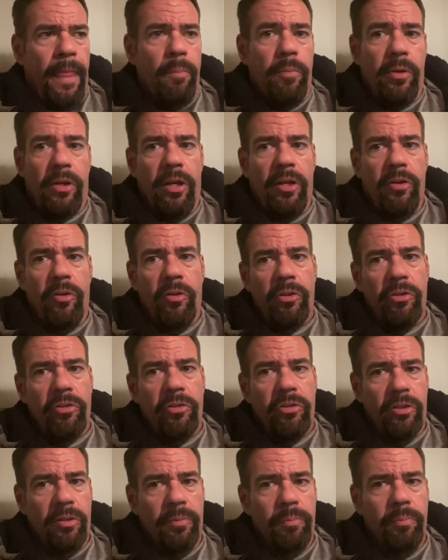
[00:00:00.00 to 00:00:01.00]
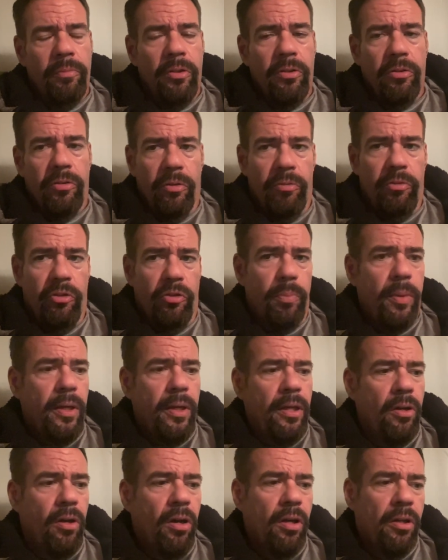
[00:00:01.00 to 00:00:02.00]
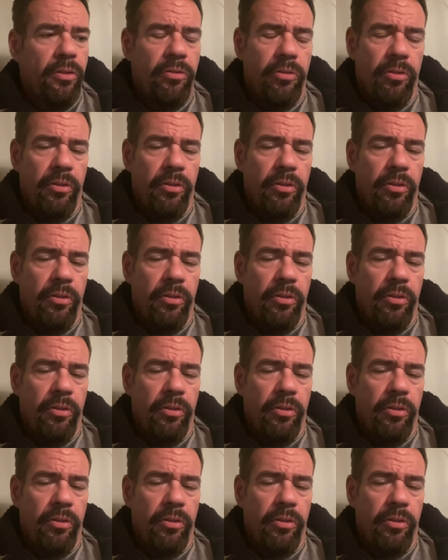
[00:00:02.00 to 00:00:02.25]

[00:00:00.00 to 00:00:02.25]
But I notice them, so I'm just being honest.